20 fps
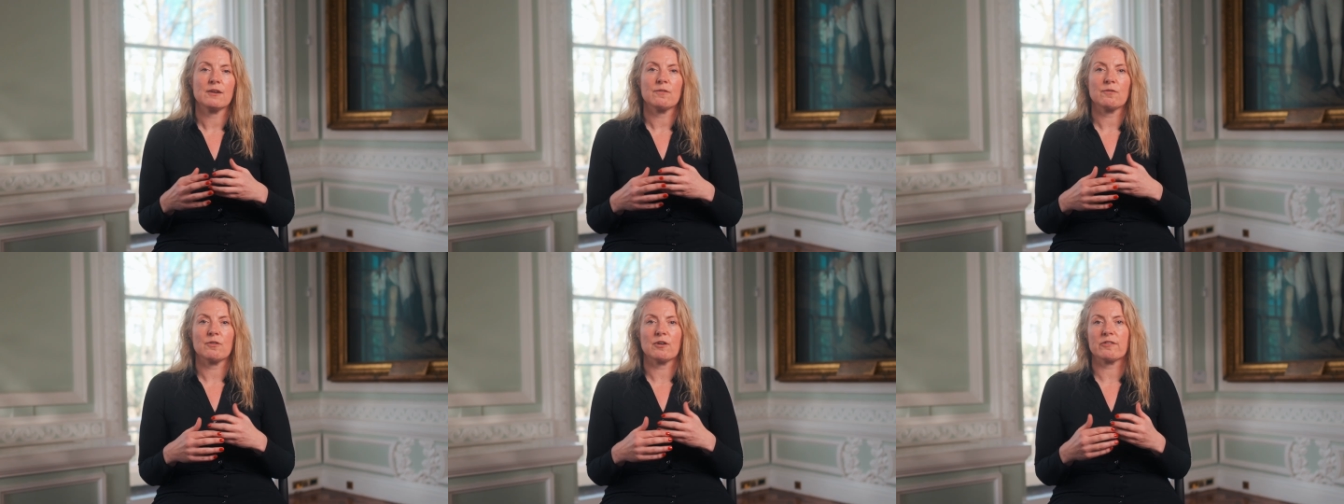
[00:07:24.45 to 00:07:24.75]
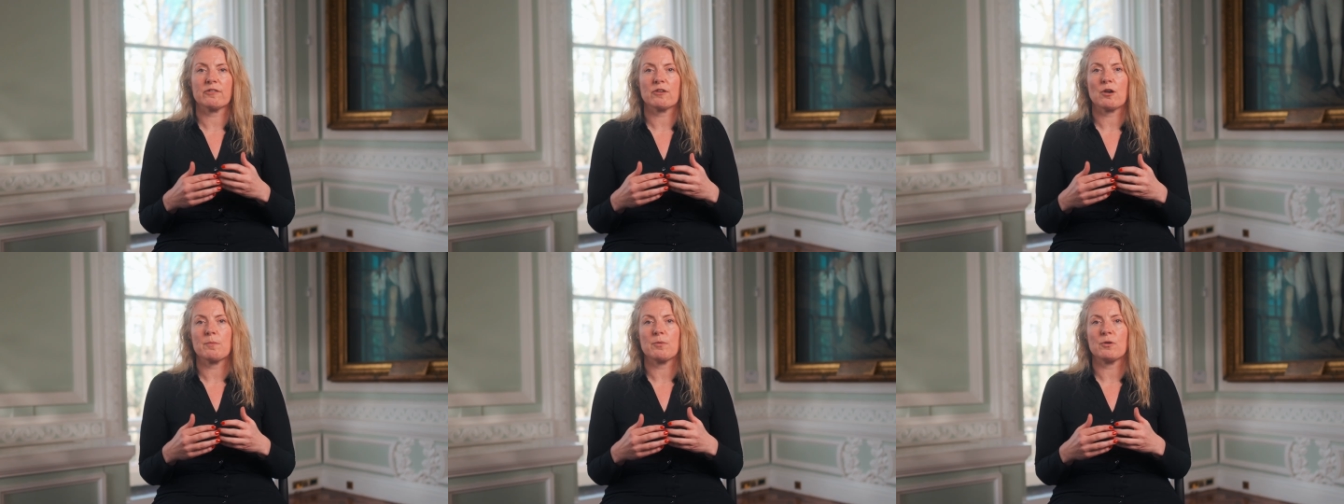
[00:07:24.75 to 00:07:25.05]
For
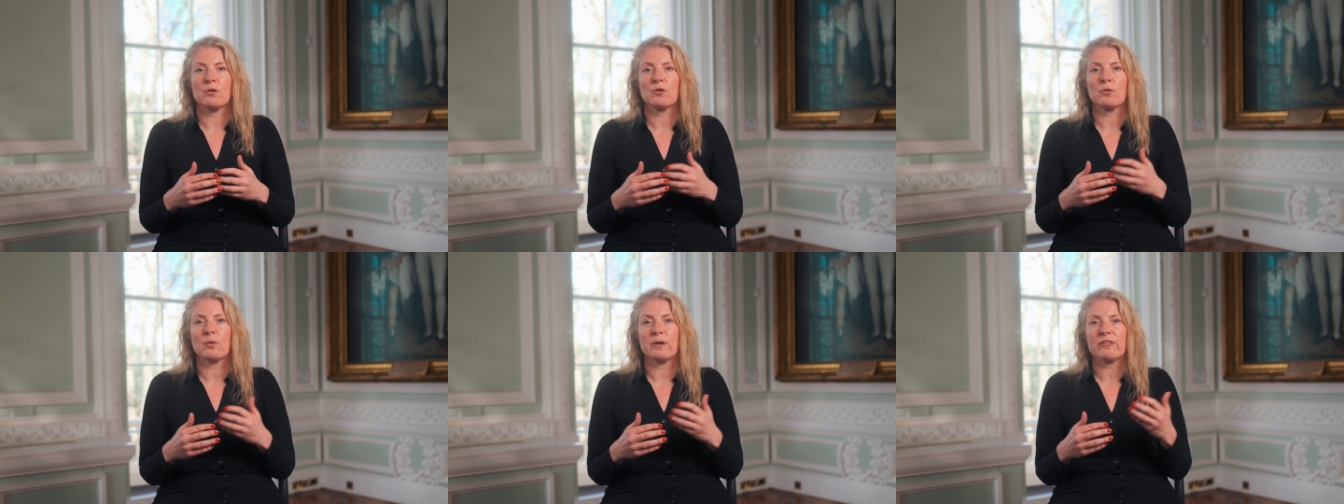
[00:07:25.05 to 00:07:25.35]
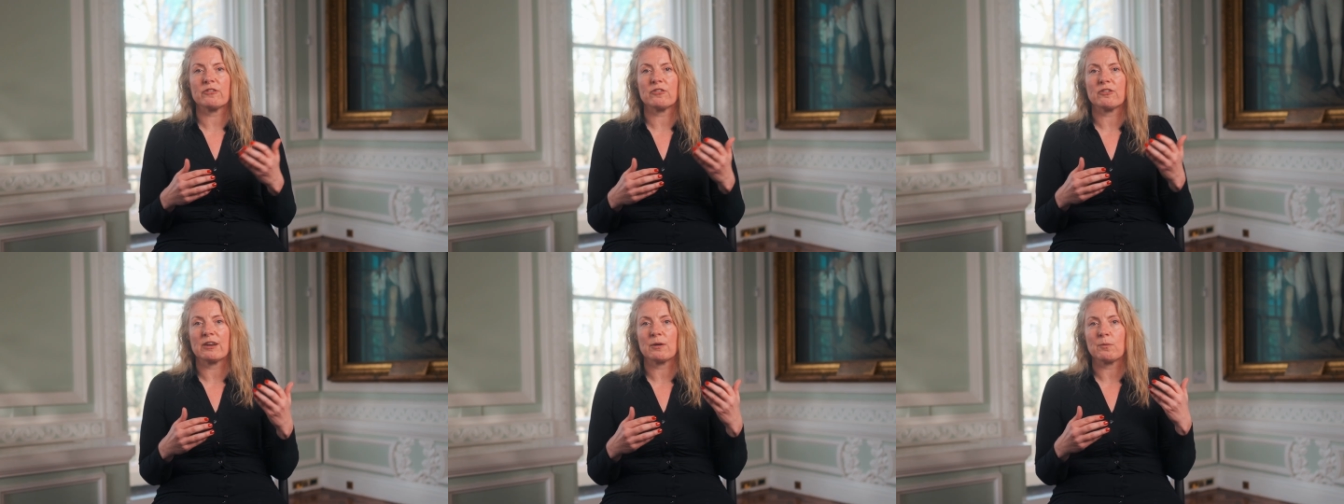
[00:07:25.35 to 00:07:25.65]
example,
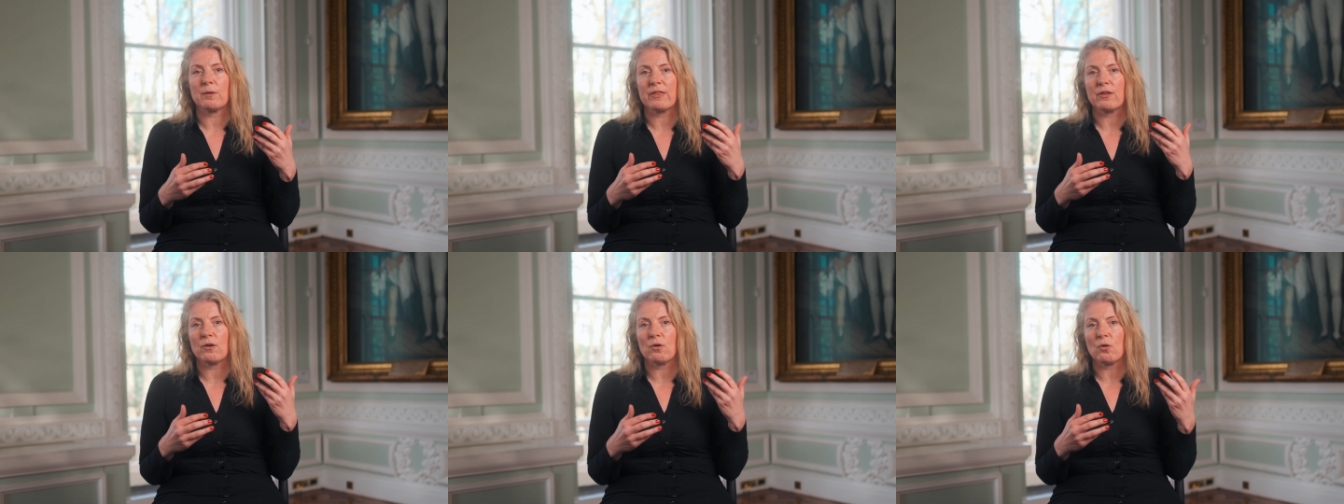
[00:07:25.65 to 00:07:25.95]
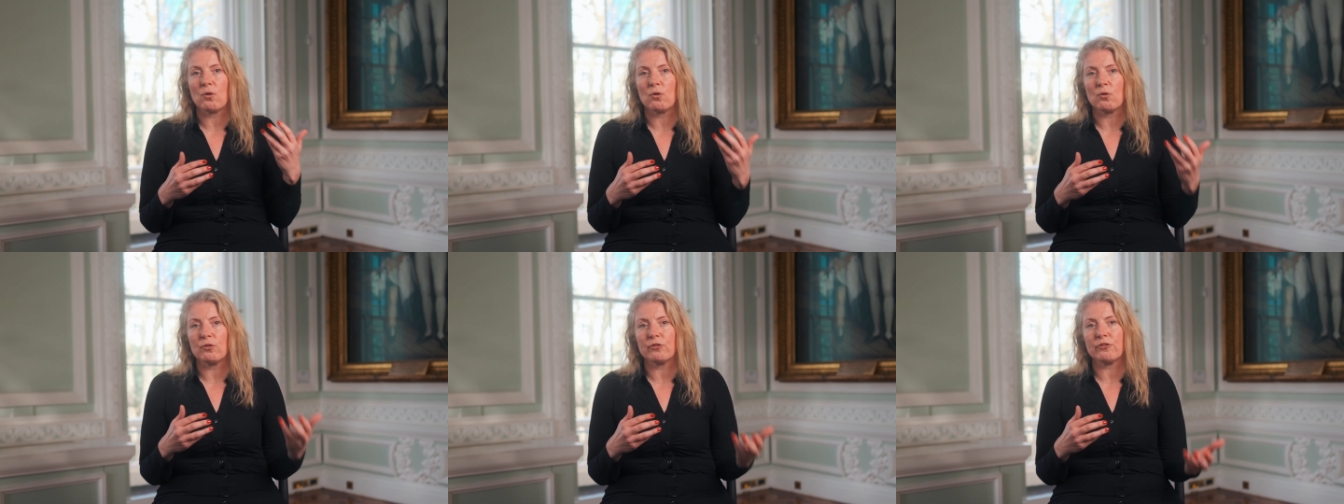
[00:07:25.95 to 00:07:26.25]
questioning whether
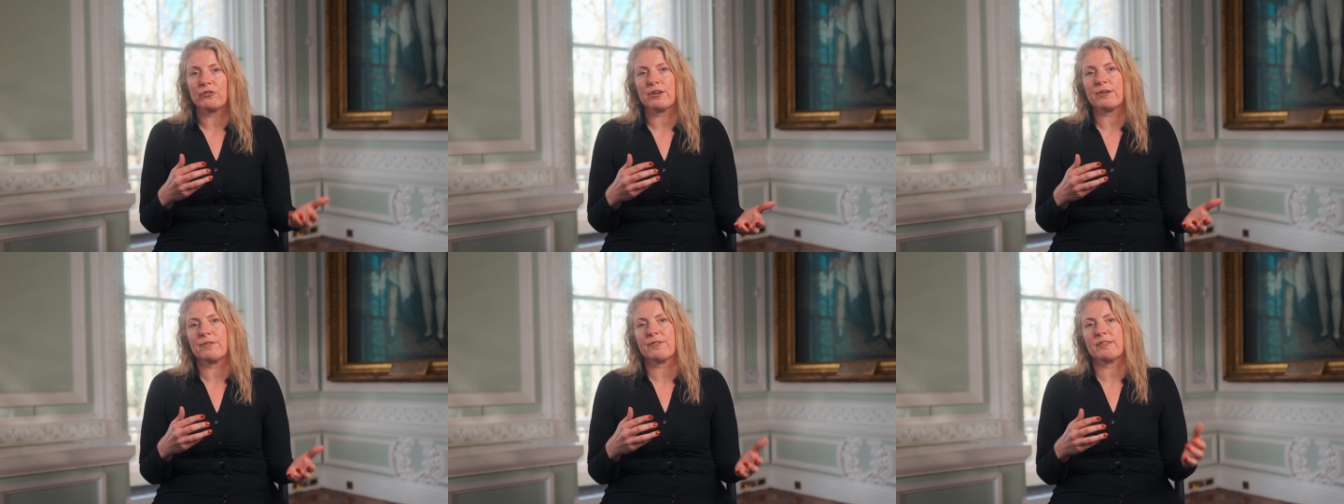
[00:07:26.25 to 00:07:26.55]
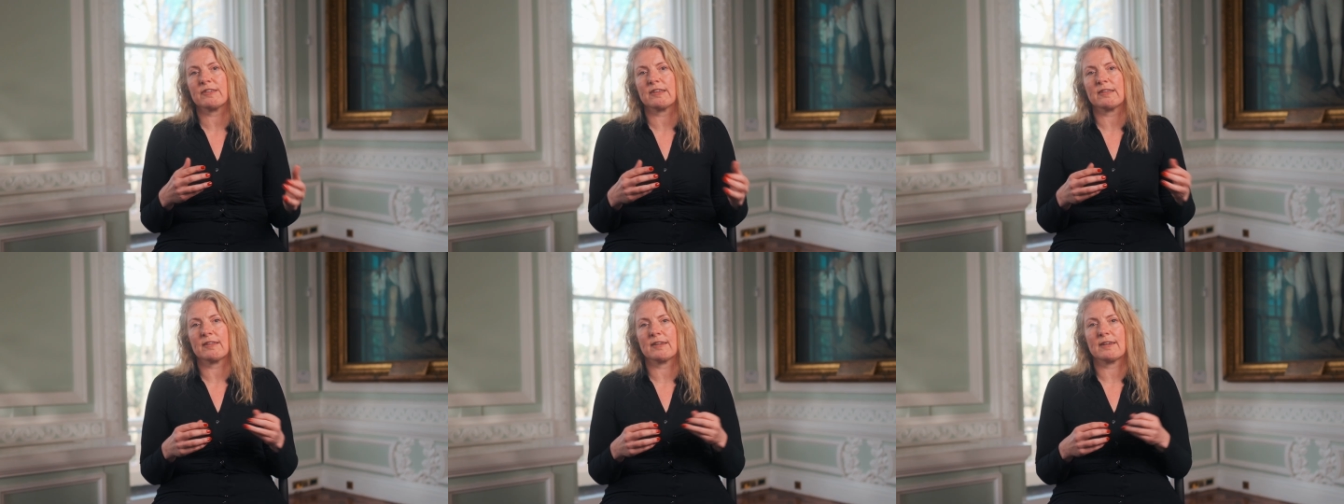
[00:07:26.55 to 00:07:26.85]
all
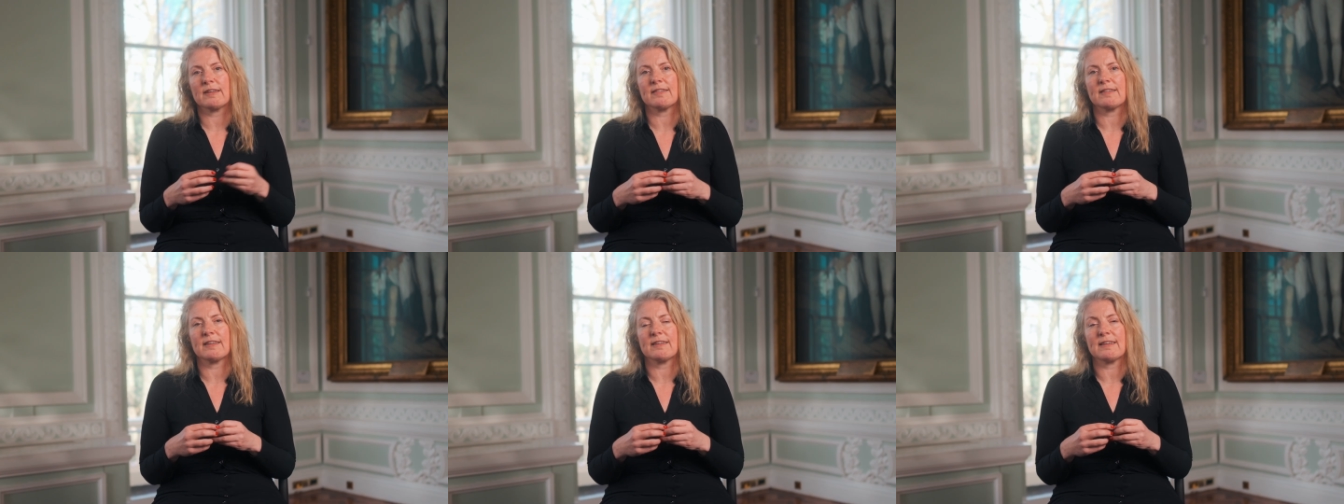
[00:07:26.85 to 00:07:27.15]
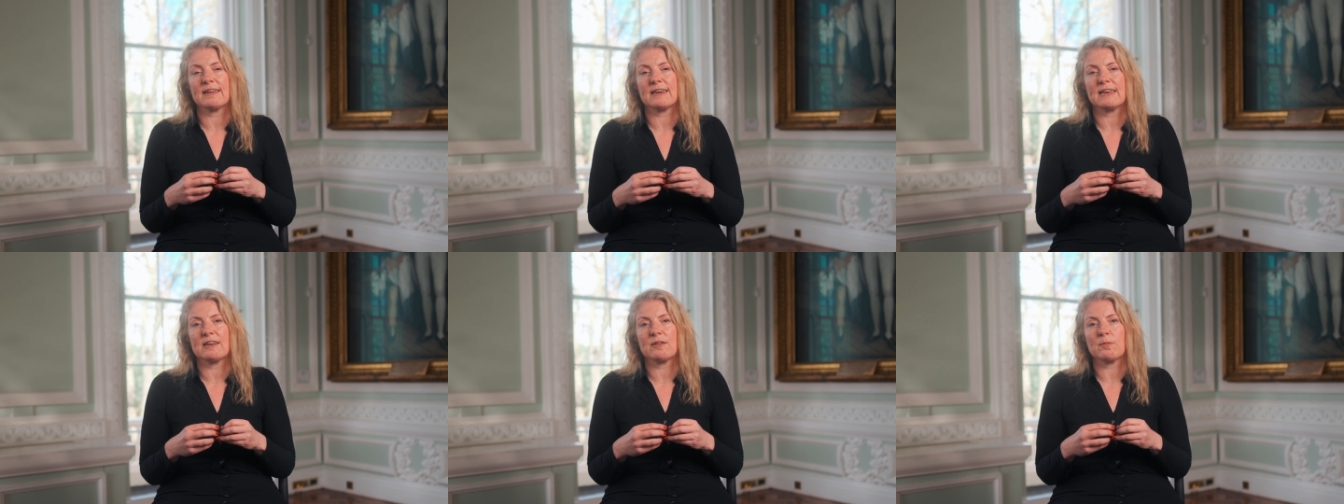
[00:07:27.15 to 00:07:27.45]
surfaces in the
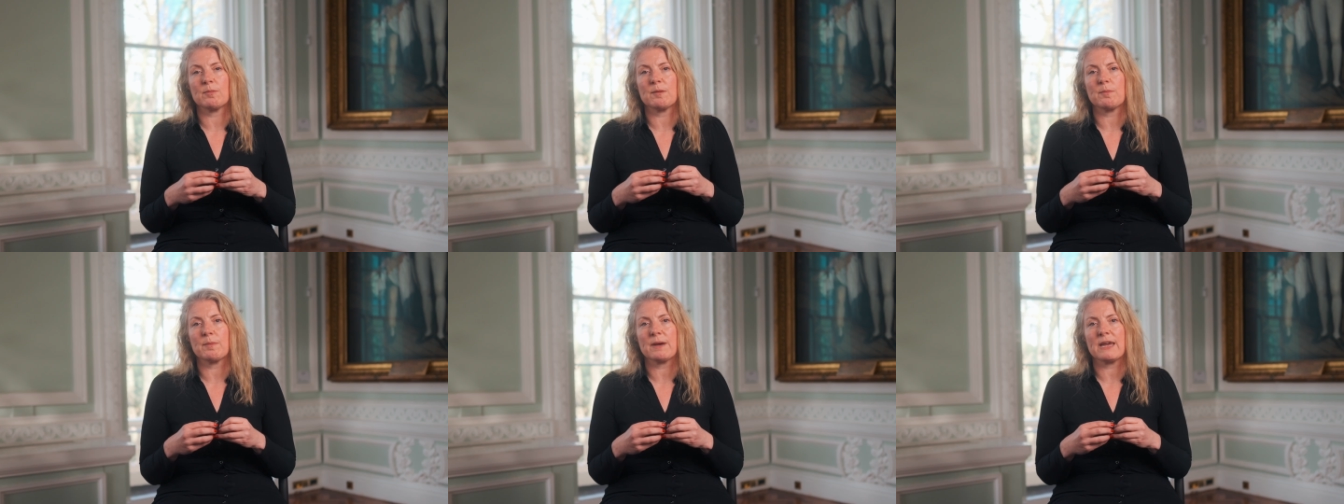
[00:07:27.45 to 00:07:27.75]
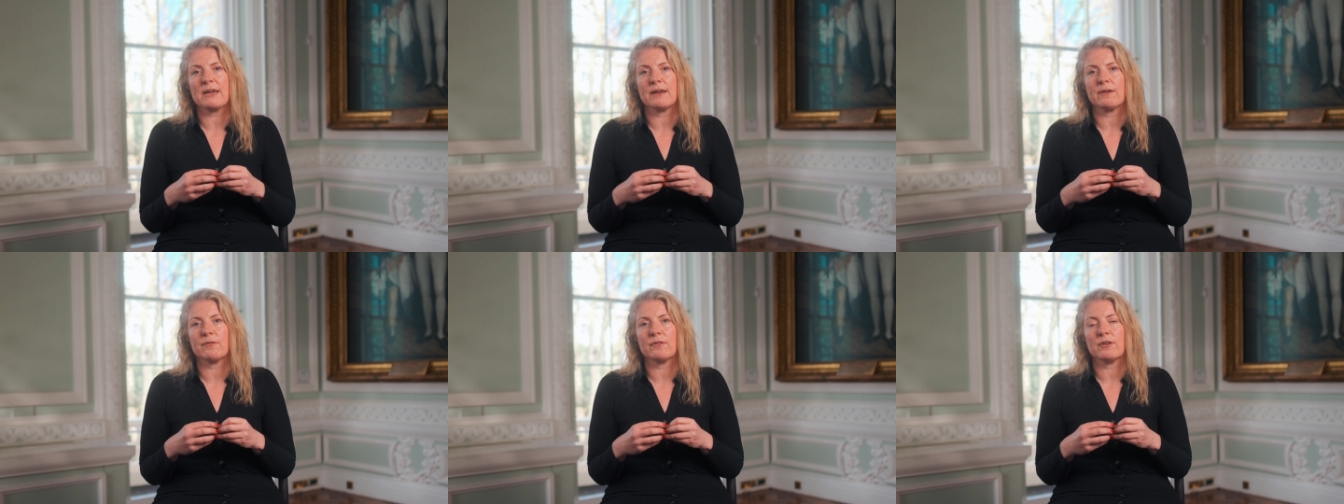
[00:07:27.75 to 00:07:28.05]
city need to be
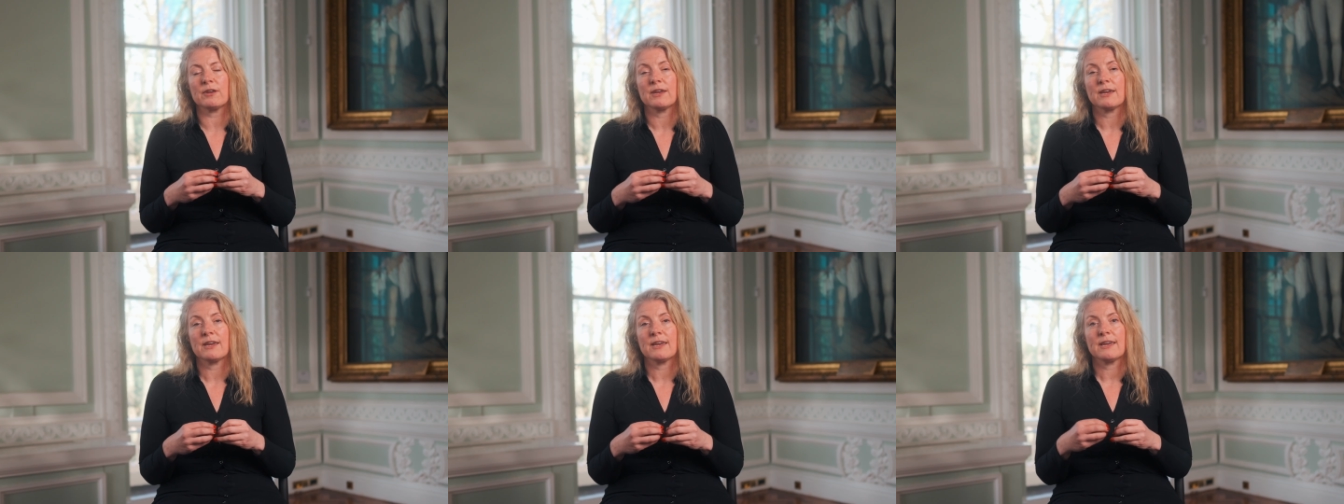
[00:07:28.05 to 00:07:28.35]
paved,